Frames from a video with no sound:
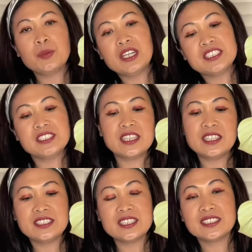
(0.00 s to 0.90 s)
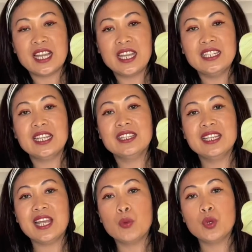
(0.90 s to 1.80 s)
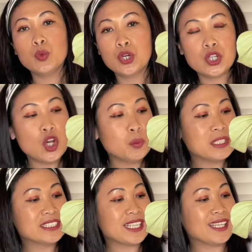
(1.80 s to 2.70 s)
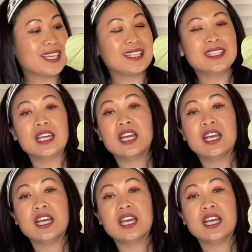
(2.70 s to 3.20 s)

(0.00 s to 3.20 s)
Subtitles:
gonna set this aside and then I will work on my second